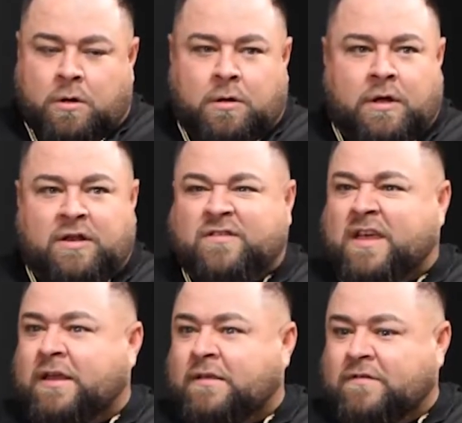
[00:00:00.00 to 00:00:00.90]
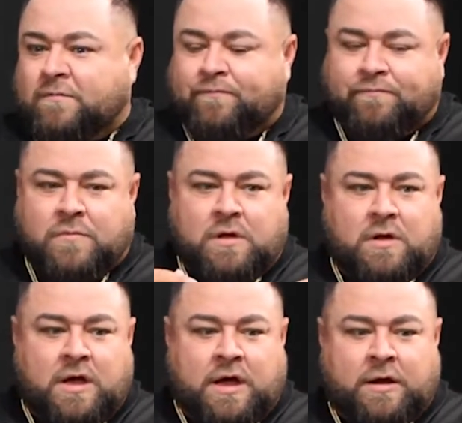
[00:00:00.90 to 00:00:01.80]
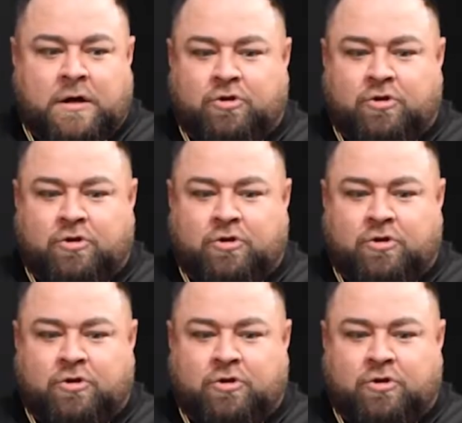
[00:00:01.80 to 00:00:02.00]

in his 80s, had a